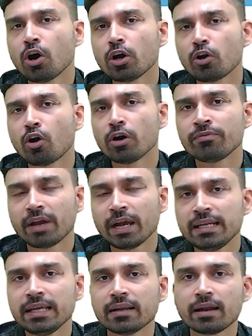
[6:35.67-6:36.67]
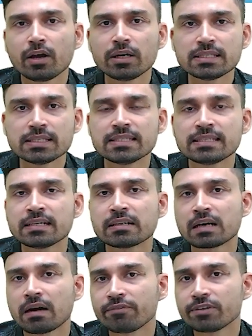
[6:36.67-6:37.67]
or if any reconnaissance
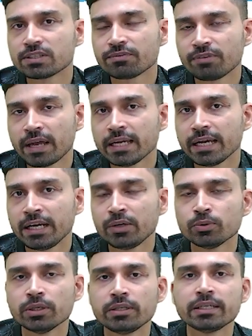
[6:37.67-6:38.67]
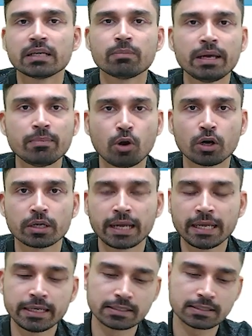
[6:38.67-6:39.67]
aircraft is flying into the nearby border
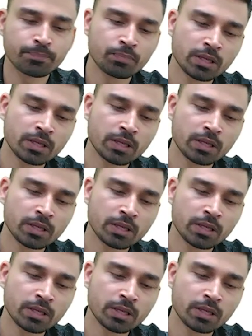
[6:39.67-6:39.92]
areas.